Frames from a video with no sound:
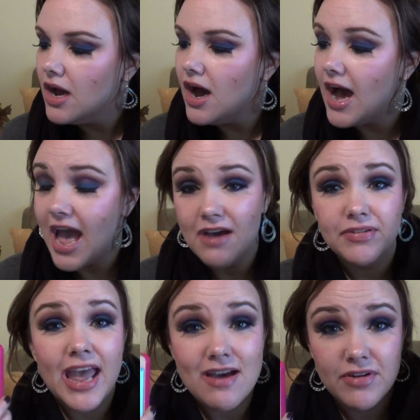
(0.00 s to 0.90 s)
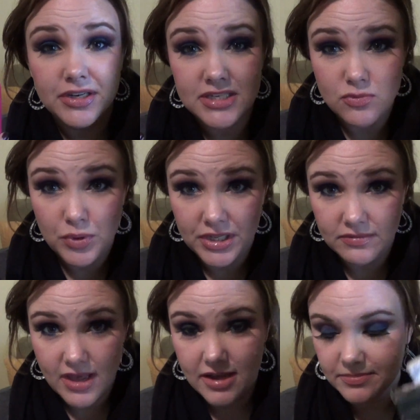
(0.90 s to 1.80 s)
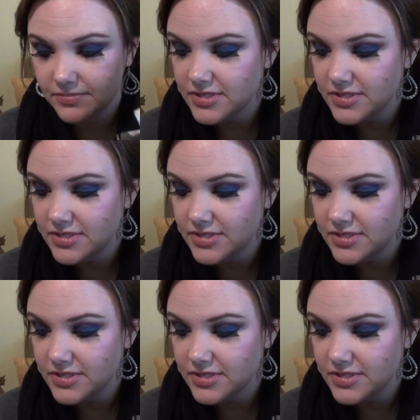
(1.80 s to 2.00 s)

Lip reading: I have Kat Von D winning that.